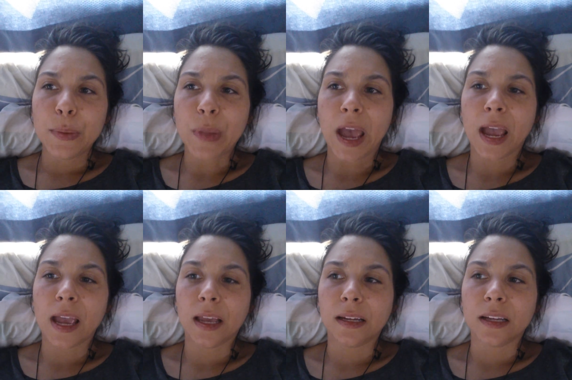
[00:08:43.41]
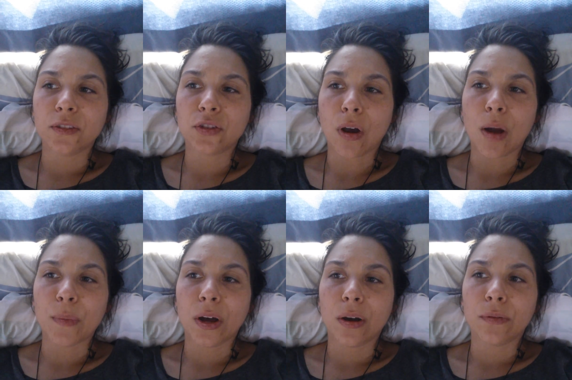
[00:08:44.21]
pain and
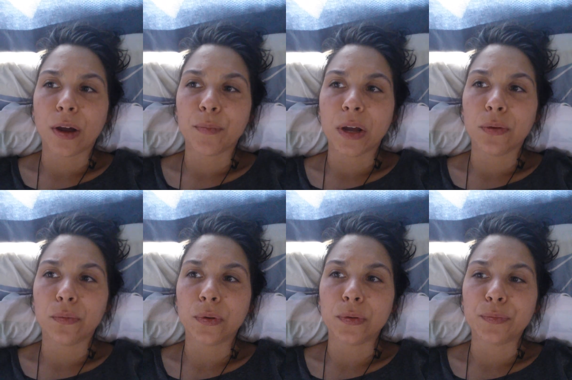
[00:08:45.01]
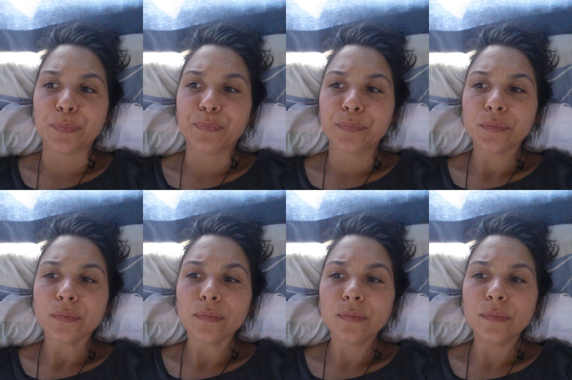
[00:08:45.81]
trauma around my womb,
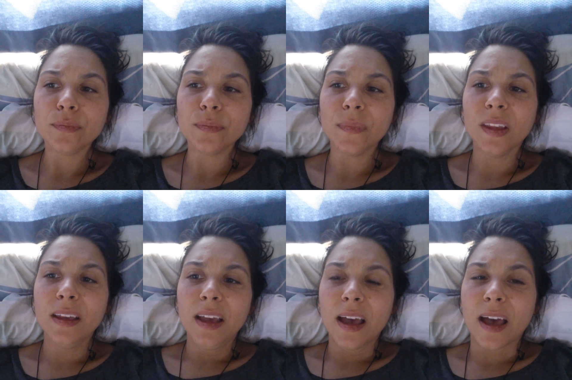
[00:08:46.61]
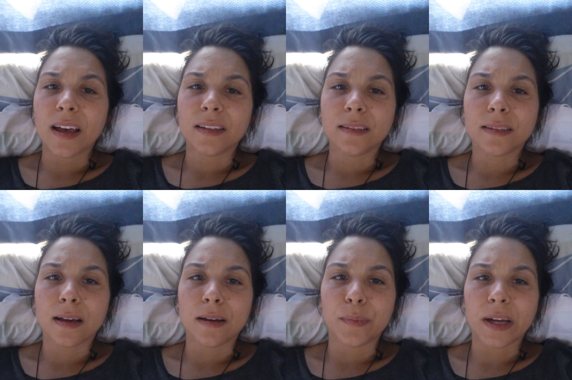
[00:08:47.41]
and
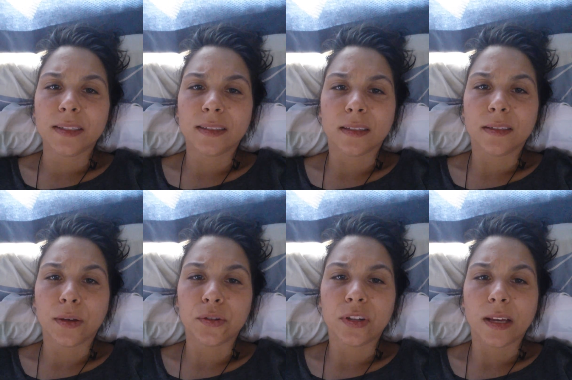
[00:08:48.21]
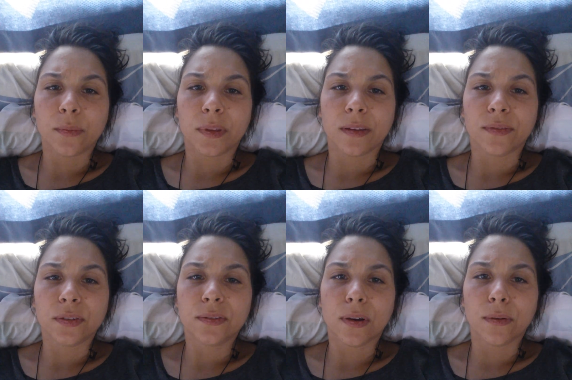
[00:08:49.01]
I disassociated with it for
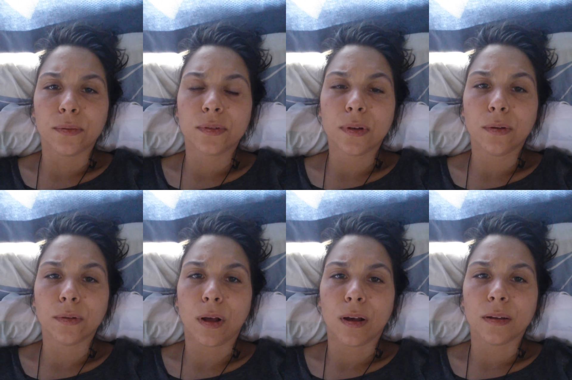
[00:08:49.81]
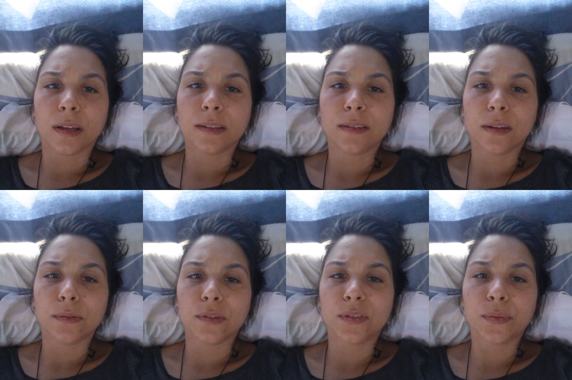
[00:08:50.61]
so long. And
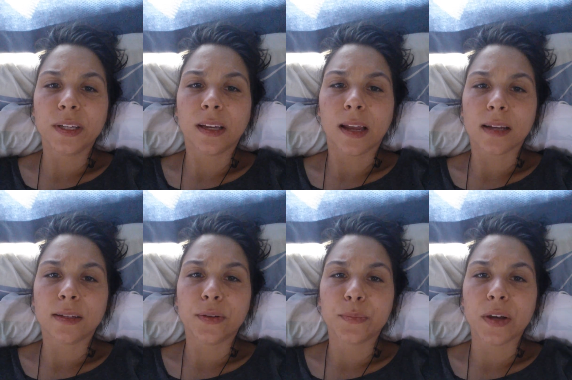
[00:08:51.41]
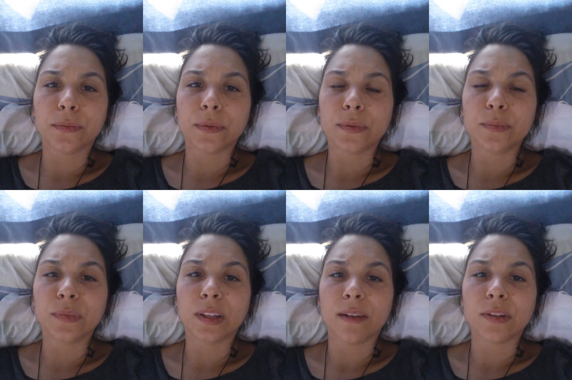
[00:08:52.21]
so just reconnecting with my
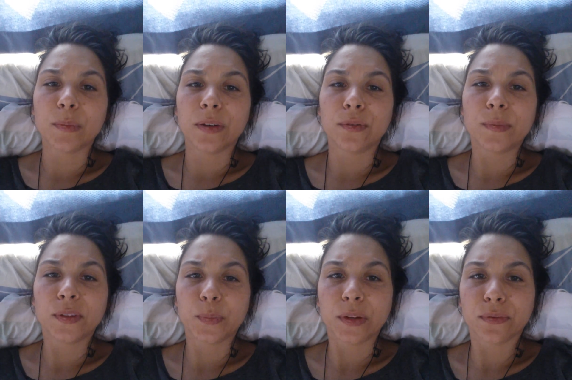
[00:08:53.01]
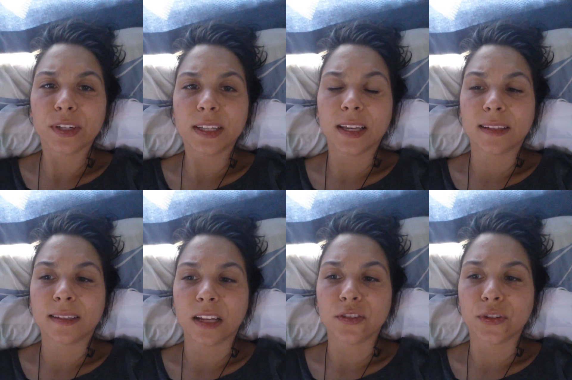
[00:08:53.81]
womb, loving my womb has been really
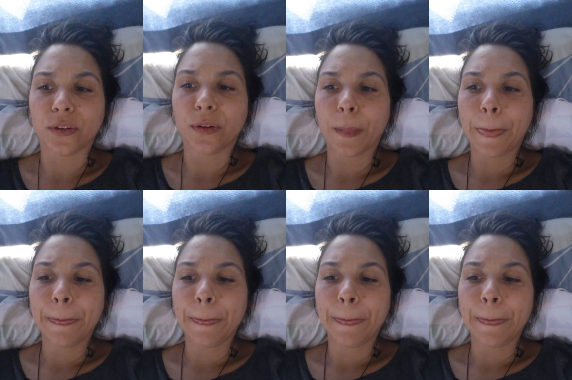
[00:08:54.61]
essential.